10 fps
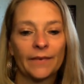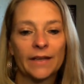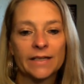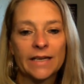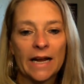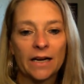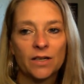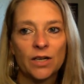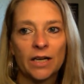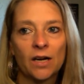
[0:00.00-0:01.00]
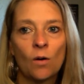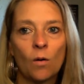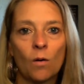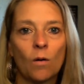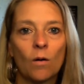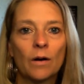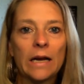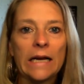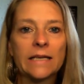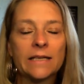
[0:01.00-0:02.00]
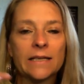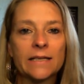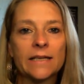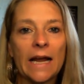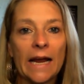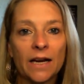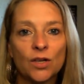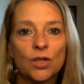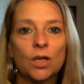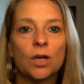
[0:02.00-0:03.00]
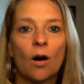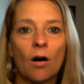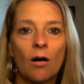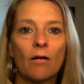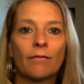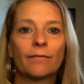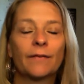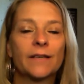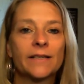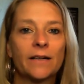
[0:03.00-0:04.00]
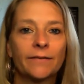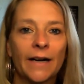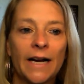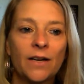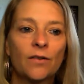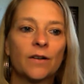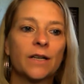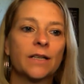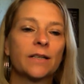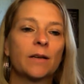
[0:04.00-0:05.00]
This energetic cord is this energy of the self-hatred,